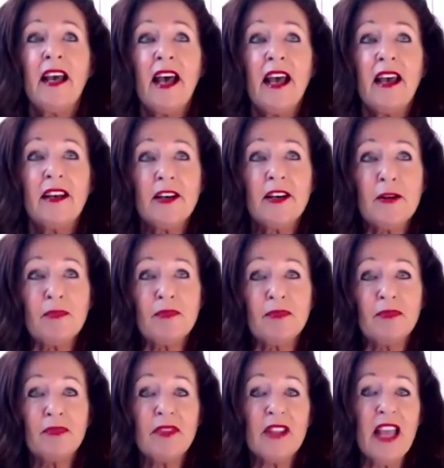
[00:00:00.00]

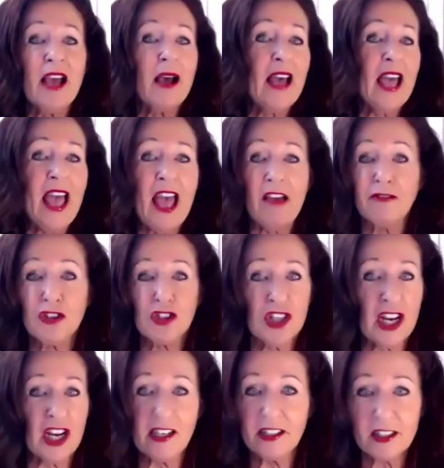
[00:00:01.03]
um, yeah, have
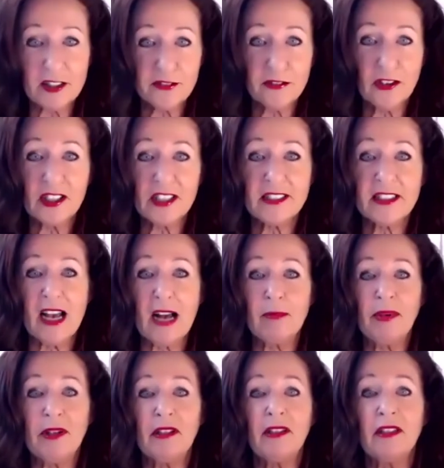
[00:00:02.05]
shares, for
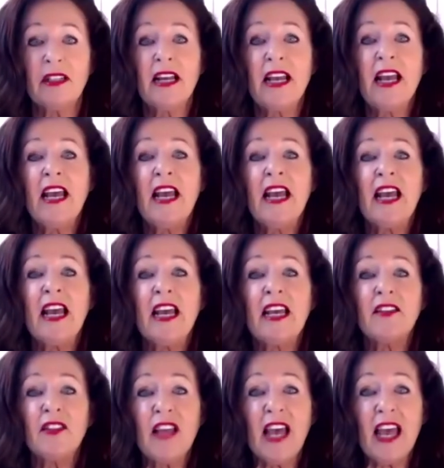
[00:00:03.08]
example, mm-hmm.
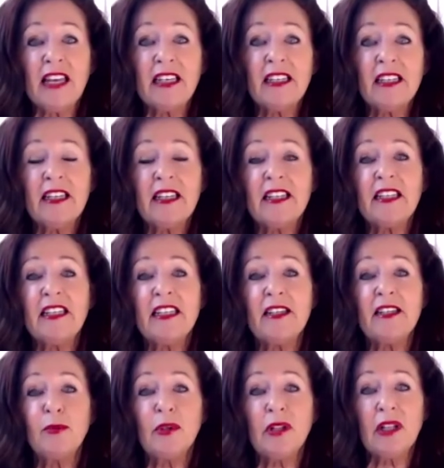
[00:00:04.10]
and then
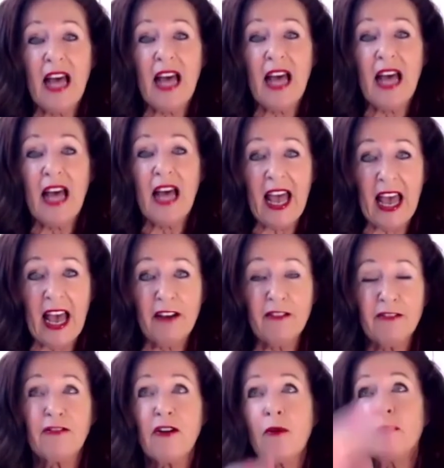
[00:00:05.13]
he will
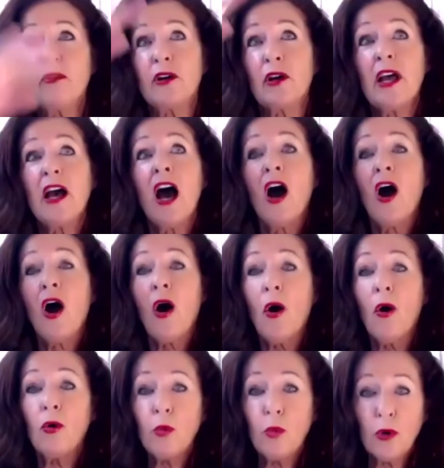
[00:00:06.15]
have from the
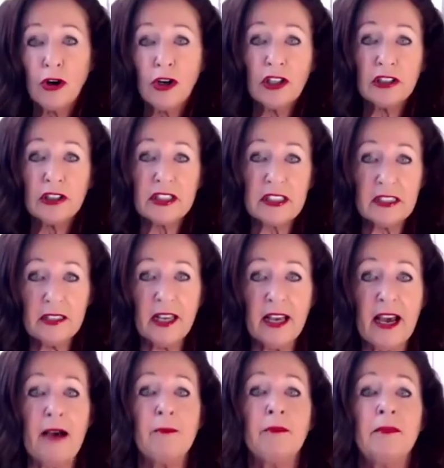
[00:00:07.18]
whole world
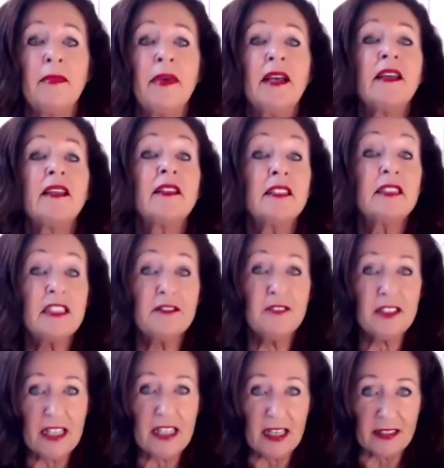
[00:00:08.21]
income the
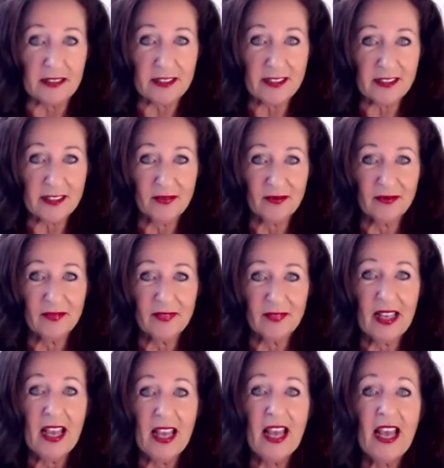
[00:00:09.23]
dividends. Mm.
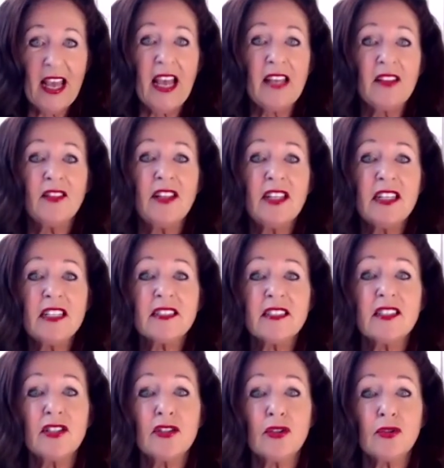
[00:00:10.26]
And this
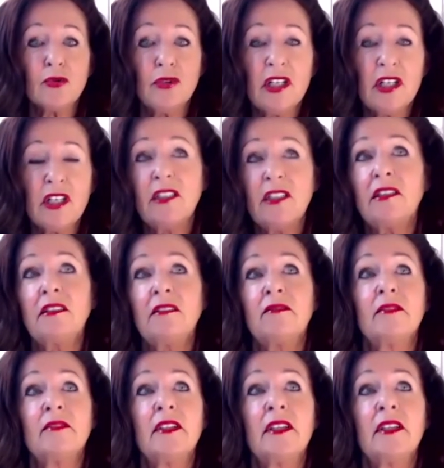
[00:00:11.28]
is real,